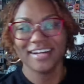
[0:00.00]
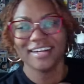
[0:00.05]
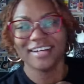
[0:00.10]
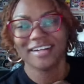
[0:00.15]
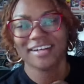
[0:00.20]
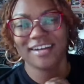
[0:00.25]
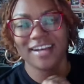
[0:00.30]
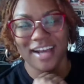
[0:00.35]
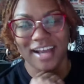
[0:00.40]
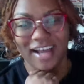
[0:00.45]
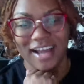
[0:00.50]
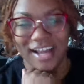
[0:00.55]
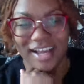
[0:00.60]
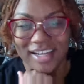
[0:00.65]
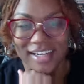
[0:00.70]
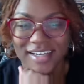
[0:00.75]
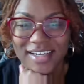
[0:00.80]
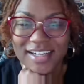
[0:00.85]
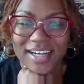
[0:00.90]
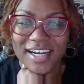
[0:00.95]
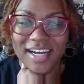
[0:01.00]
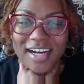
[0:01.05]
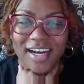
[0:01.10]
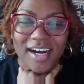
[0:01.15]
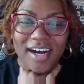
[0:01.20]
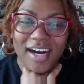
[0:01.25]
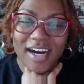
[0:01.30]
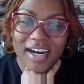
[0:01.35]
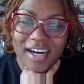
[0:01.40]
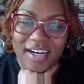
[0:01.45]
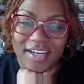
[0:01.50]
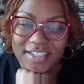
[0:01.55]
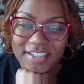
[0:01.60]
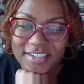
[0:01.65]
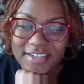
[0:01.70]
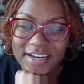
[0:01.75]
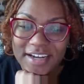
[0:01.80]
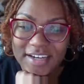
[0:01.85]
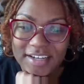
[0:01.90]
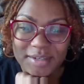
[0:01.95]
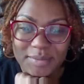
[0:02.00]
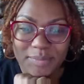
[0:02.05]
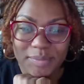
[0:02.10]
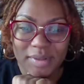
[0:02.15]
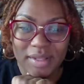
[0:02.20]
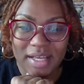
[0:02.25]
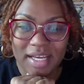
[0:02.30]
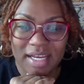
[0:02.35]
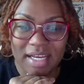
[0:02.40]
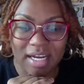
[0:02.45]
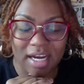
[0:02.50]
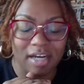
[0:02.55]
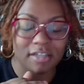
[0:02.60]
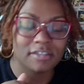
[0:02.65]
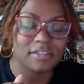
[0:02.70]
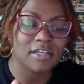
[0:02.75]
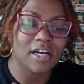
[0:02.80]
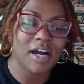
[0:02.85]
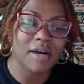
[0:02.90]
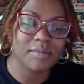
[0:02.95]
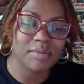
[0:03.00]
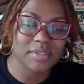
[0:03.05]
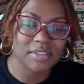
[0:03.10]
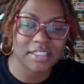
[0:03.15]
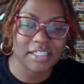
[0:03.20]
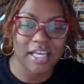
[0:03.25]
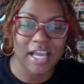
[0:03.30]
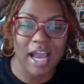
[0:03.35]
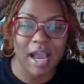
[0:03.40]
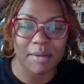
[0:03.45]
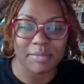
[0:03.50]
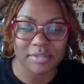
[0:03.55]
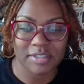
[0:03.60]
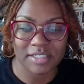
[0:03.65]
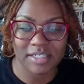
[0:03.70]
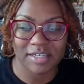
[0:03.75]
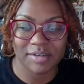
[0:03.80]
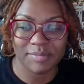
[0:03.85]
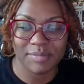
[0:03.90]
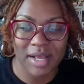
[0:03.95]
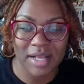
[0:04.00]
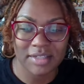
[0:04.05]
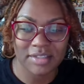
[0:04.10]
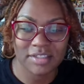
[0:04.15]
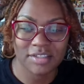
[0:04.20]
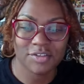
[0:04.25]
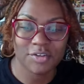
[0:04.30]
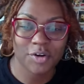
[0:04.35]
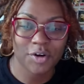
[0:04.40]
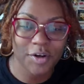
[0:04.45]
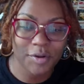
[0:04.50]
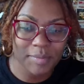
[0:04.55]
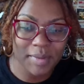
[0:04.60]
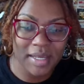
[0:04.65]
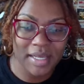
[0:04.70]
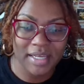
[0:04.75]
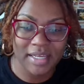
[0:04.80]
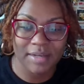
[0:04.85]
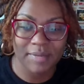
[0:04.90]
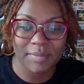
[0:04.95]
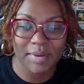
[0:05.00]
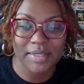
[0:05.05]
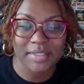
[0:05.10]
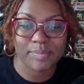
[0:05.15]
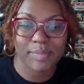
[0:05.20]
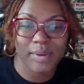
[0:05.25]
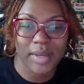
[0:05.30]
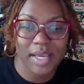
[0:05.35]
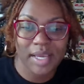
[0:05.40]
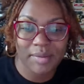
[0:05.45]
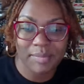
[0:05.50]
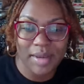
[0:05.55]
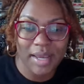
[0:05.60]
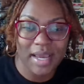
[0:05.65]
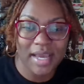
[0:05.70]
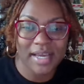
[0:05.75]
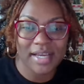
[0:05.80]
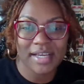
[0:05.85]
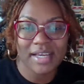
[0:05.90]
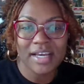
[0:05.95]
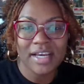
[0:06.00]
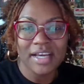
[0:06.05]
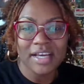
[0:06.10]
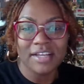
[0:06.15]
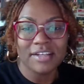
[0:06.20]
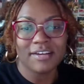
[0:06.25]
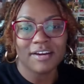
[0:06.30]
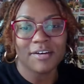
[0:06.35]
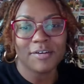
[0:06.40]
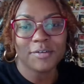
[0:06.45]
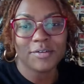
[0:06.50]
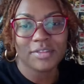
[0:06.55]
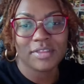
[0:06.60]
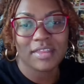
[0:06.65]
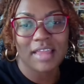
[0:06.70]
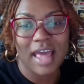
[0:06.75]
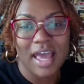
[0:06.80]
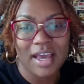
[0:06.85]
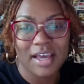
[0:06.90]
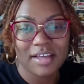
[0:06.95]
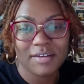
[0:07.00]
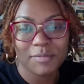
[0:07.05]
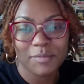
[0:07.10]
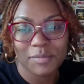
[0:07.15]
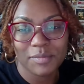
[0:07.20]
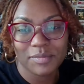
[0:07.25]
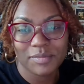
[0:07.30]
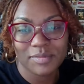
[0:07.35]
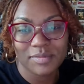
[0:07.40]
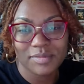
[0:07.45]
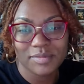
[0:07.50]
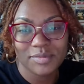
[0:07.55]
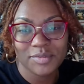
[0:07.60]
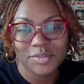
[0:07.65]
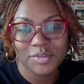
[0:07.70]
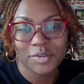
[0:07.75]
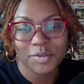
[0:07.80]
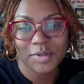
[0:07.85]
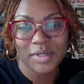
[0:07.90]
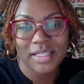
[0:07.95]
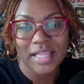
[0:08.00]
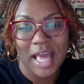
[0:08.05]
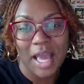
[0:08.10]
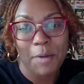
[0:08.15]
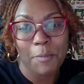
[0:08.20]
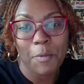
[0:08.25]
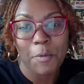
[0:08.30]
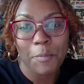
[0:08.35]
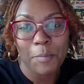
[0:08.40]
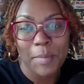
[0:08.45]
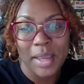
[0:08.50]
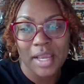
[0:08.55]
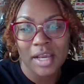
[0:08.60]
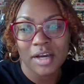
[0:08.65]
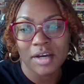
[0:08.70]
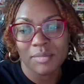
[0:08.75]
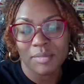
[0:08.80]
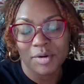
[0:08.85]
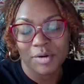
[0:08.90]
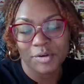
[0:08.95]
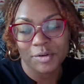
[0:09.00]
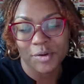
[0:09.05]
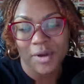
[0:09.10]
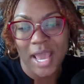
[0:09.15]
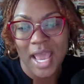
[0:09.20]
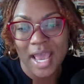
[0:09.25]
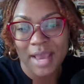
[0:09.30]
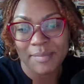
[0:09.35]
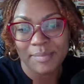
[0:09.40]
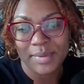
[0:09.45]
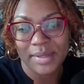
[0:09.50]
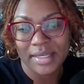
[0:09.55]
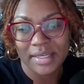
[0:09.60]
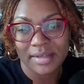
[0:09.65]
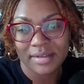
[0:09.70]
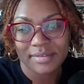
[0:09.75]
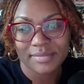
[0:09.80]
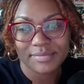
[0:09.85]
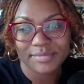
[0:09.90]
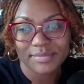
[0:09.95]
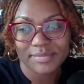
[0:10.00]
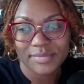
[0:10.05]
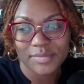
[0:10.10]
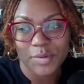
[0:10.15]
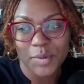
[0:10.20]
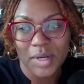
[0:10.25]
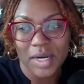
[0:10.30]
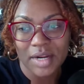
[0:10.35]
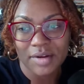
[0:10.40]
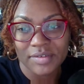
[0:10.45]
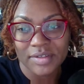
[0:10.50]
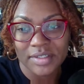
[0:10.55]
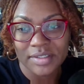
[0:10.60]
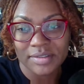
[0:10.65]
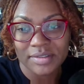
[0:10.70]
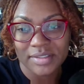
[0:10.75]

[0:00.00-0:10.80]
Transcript: Huh? You're not gonna play? Our job is to capture him, not to torment him as payback. Doing that won't make Himono happy. Whatever.